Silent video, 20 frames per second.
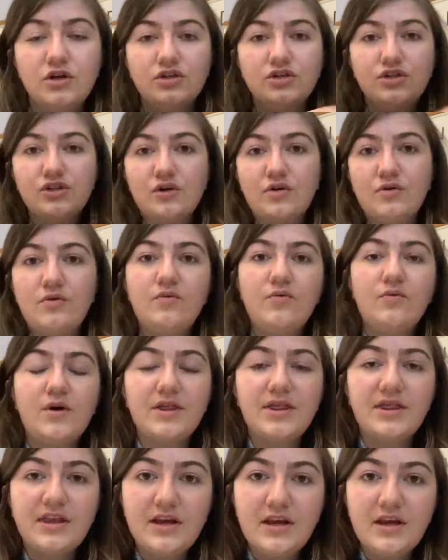So
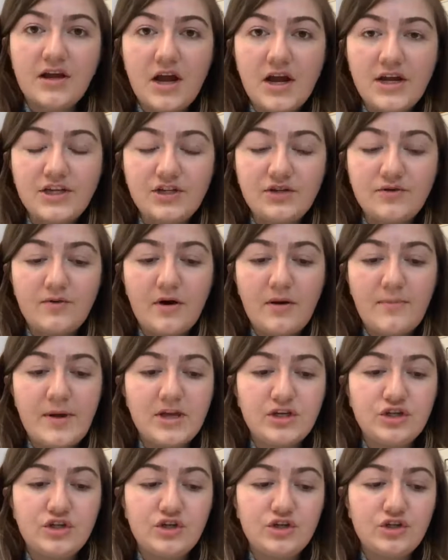one thing I do want to
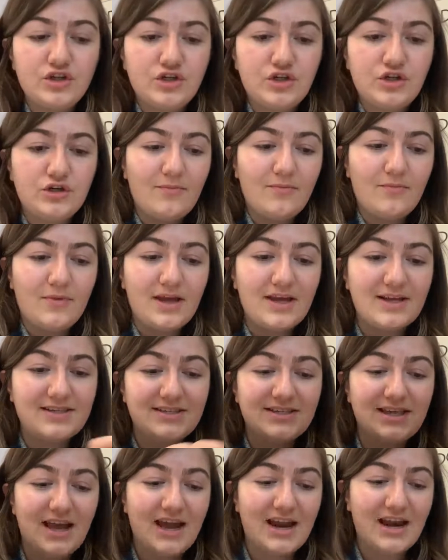mention too is
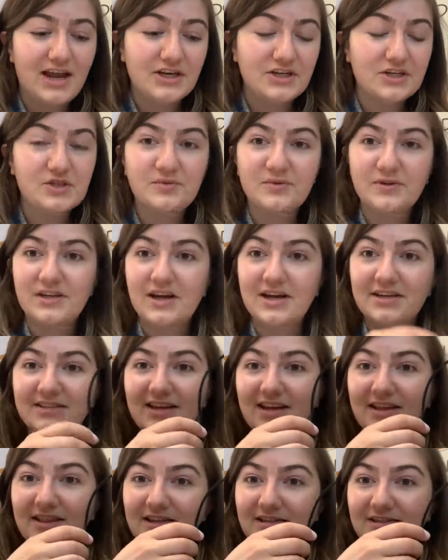that I just realized
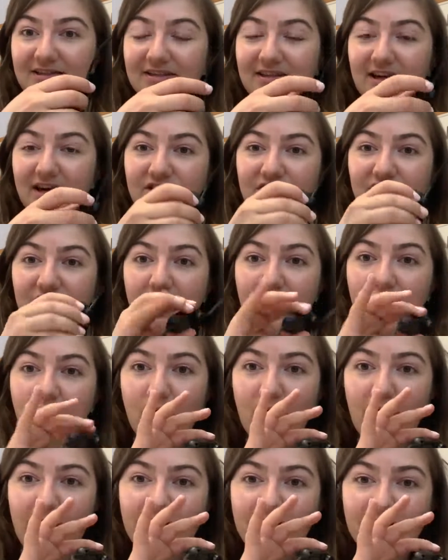that this is actually a
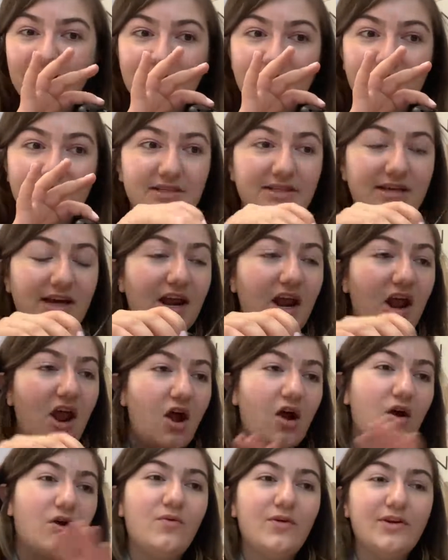wireless headset,
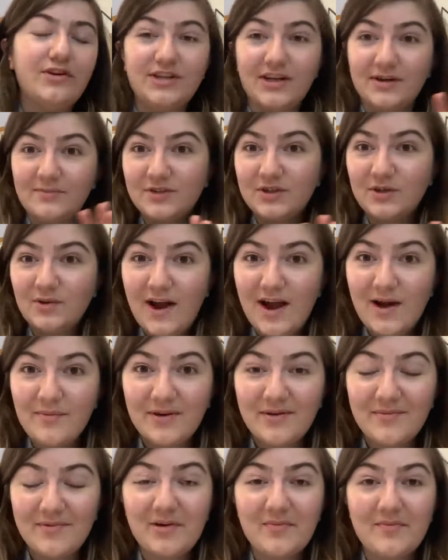which I'm so
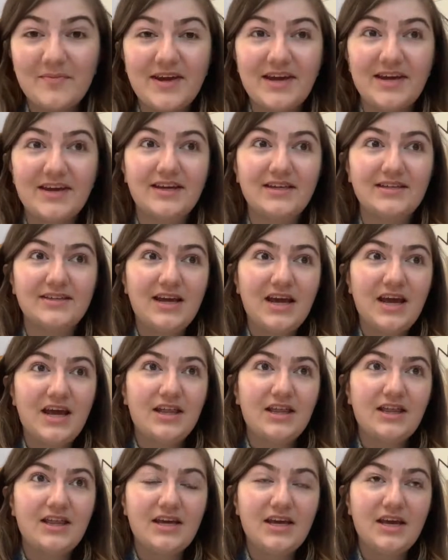happy about, because
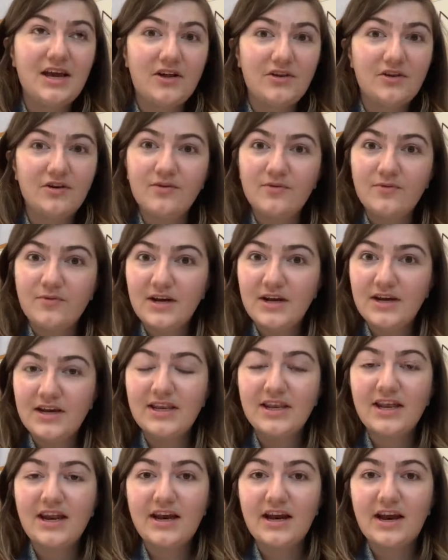the other one
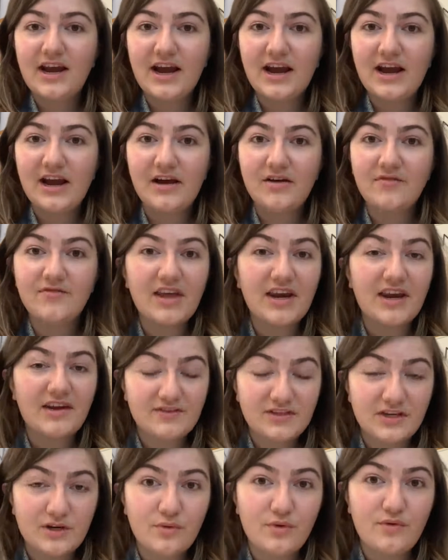that I have that I've
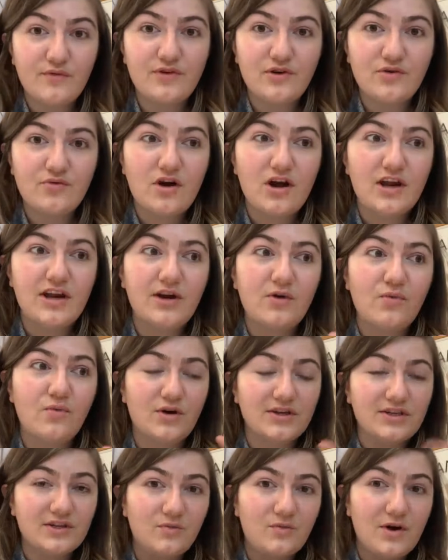done a review on, it
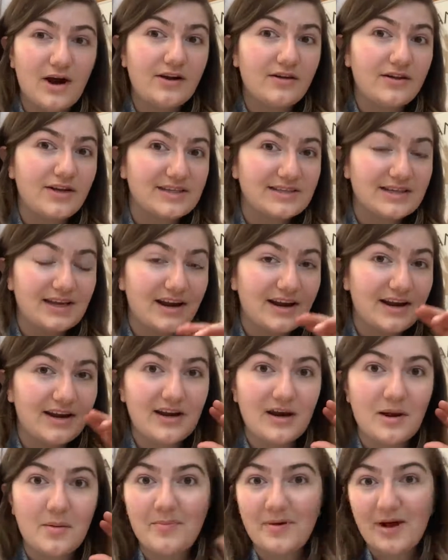wasn't wireless, and I
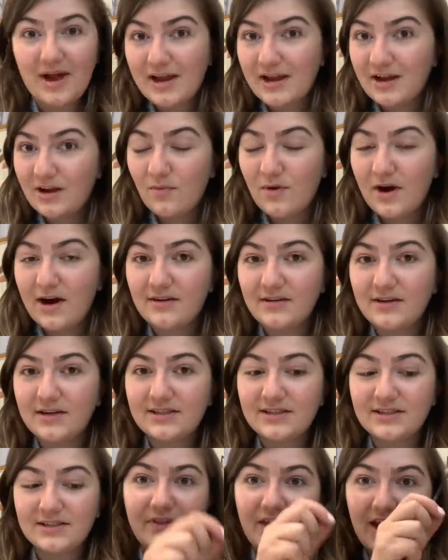ended up buying a
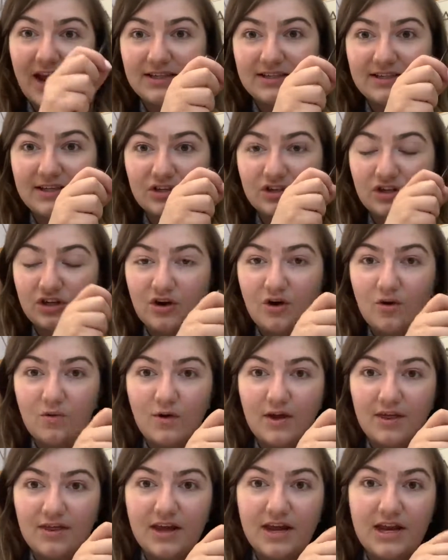wireless headset to go
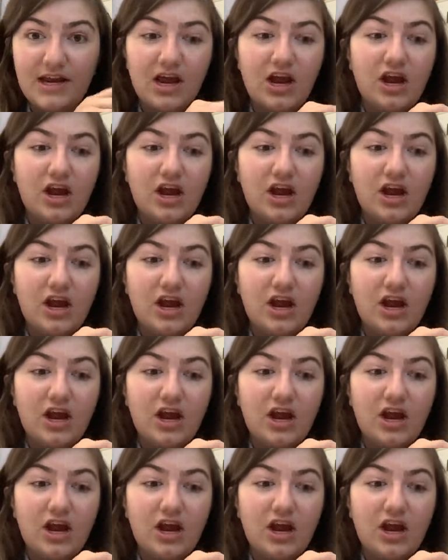with it.